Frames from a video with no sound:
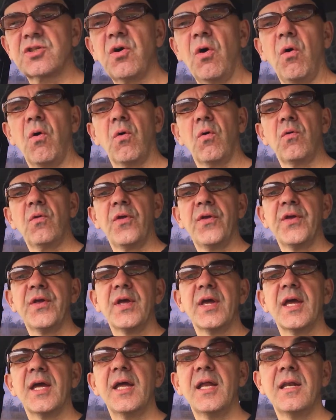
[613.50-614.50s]
at all
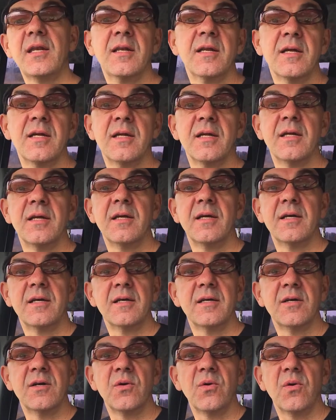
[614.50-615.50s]
in
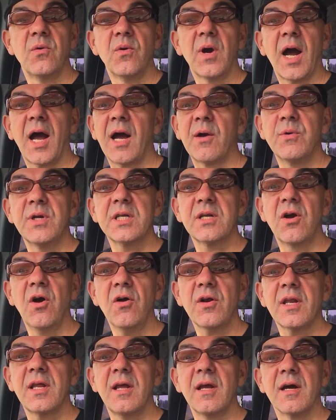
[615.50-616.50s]
how it
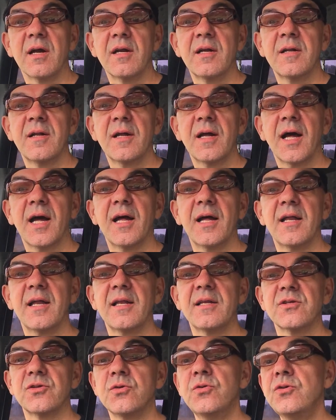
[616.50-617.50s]
got here
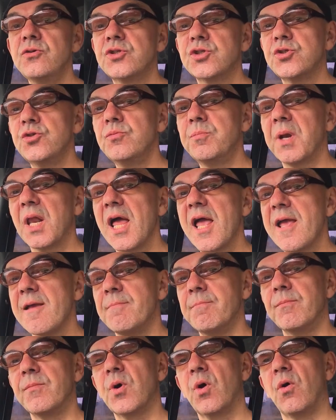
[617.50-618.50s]
and who's to
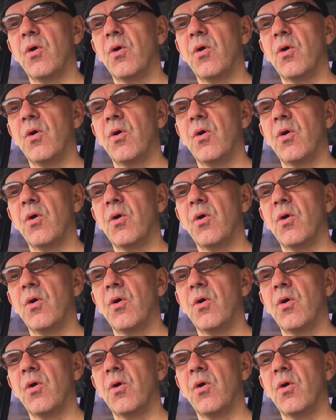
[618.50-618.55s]
blame,